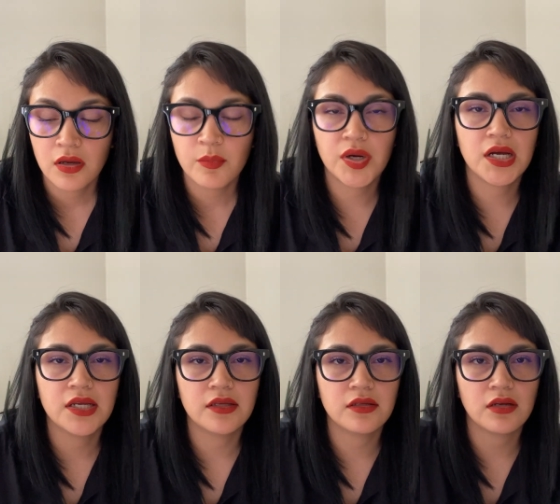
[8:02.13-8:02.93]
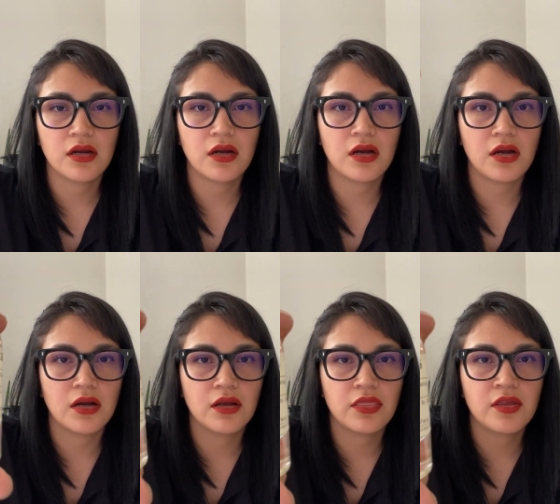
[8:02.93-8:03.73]
But
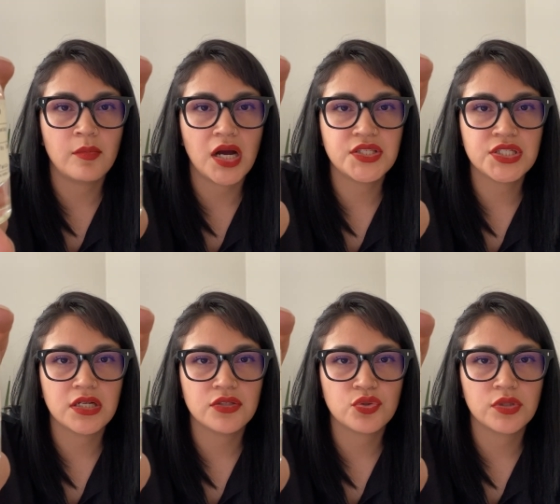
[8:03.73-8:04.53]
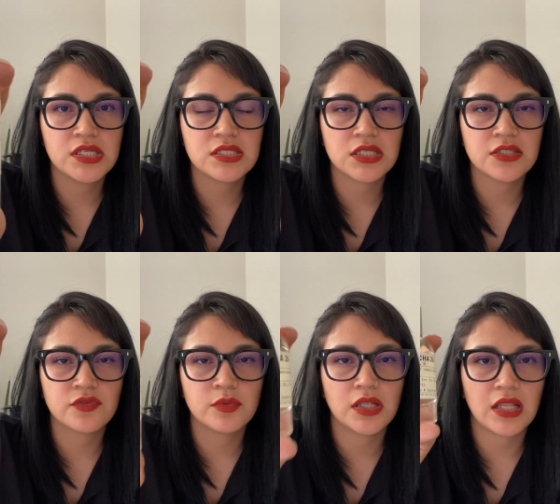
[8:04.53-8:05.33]
the Matcha 26
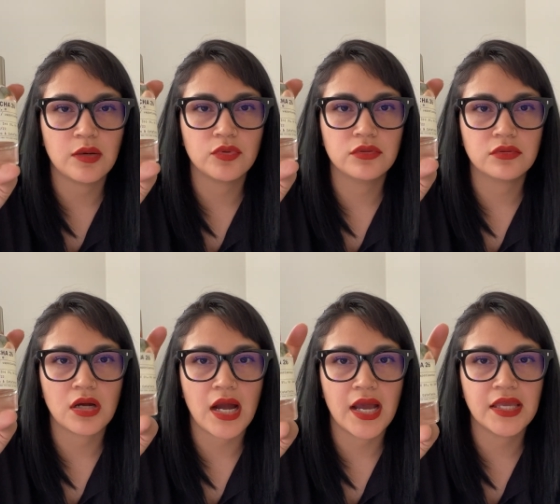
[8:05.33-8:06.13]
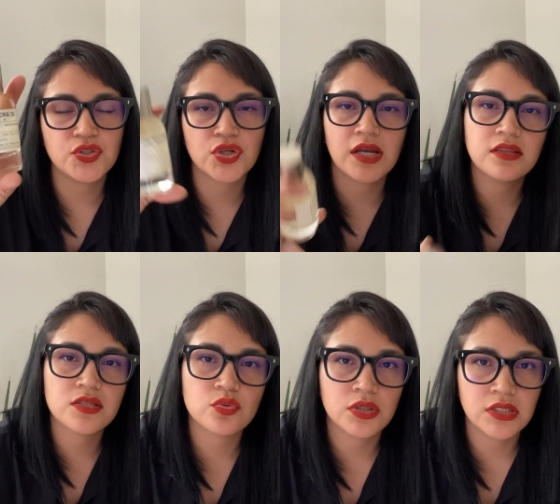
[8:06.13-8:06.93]
from Le Labo, I tried
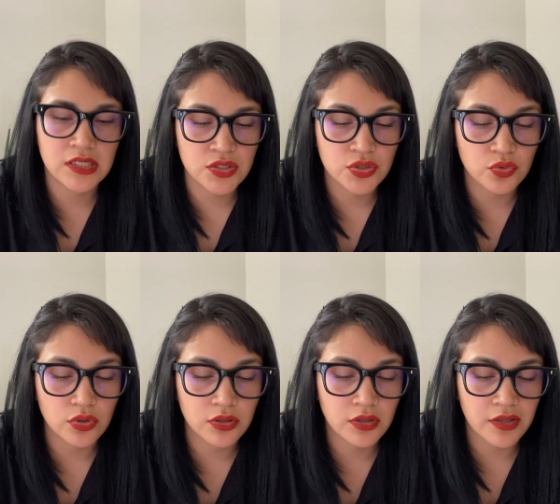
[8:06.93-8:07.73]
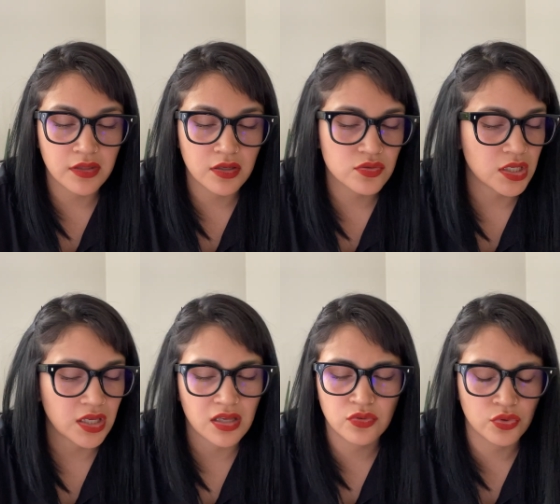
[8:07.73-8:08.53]
this one in store. I think it was like
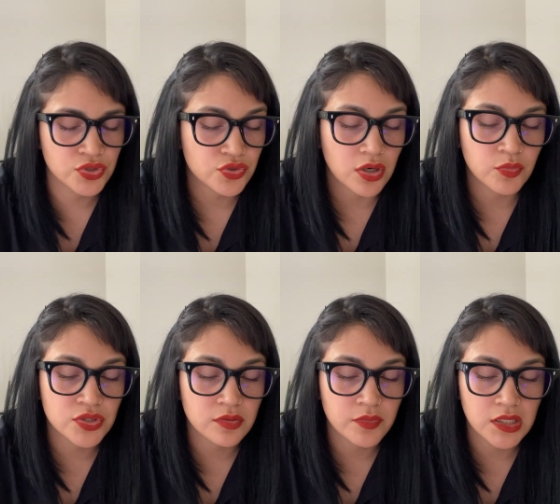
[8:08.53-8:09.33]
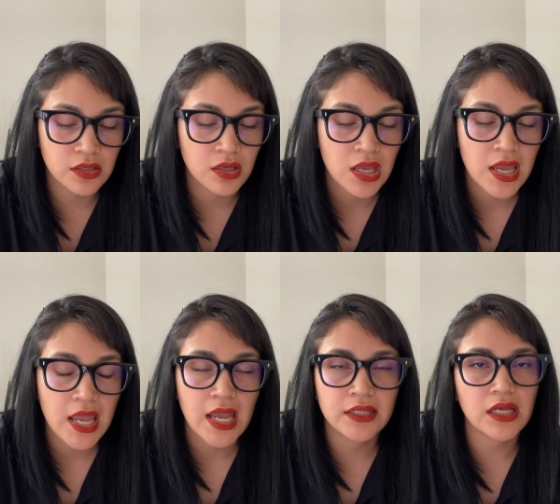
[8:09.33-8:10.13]
at Nordstrom or something.
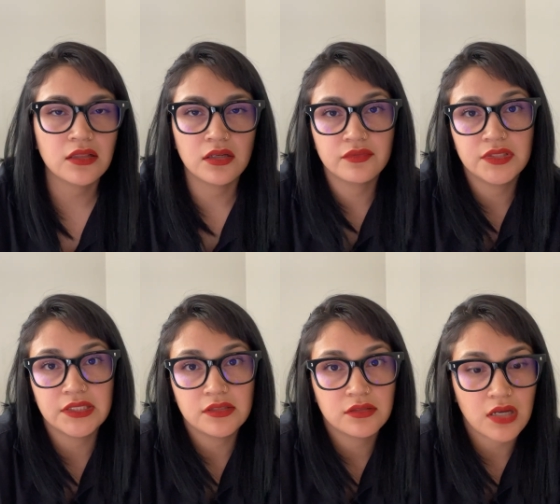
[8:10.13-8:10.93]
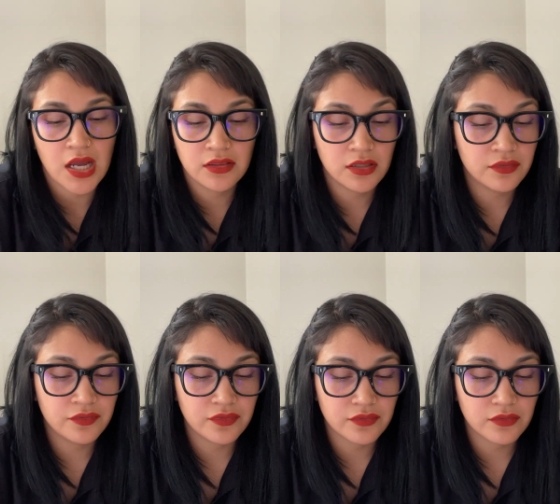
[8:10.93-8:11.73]
And I loved it. I
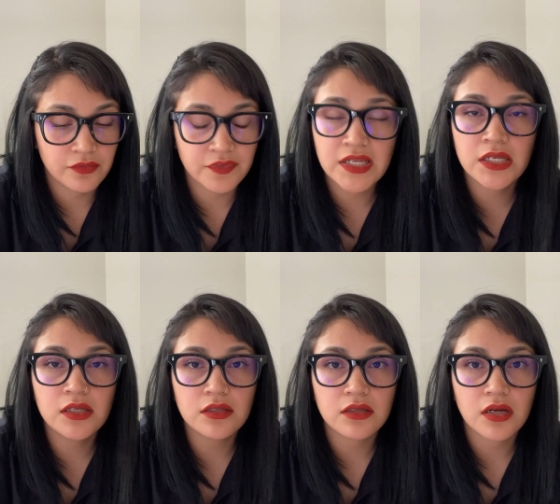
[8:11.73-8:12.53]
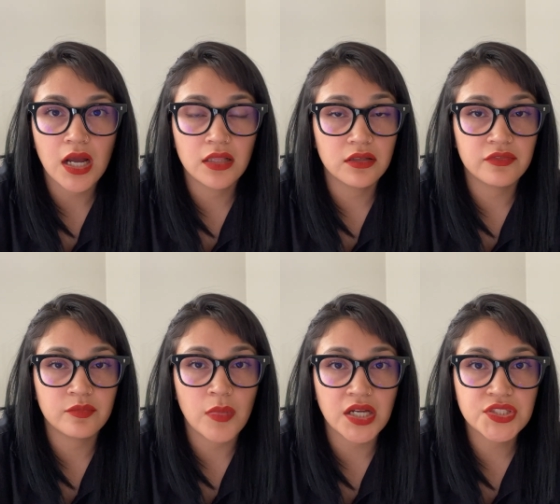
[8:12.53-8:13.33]
love fig. I love
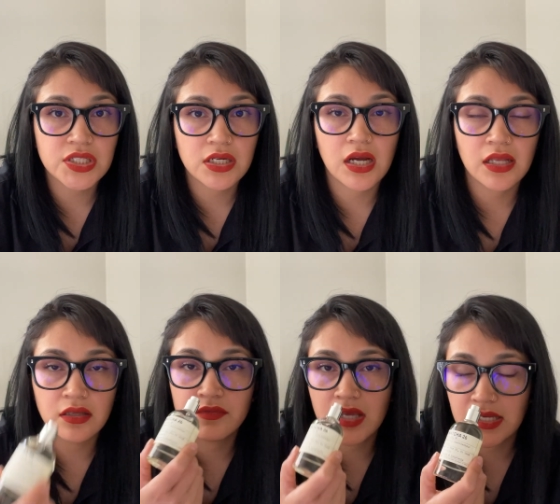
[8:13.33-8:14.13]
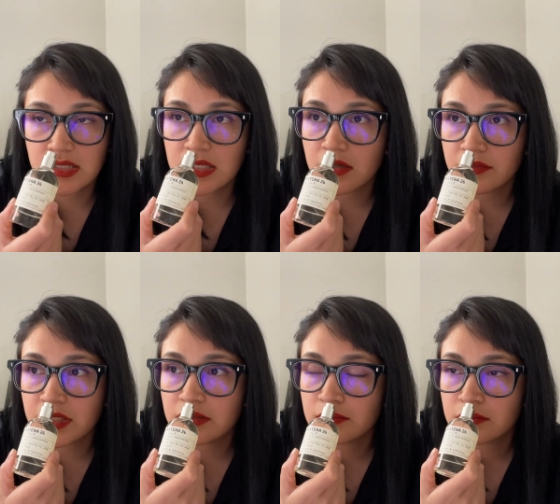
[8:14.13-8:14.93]
matcha. I love the idea of it.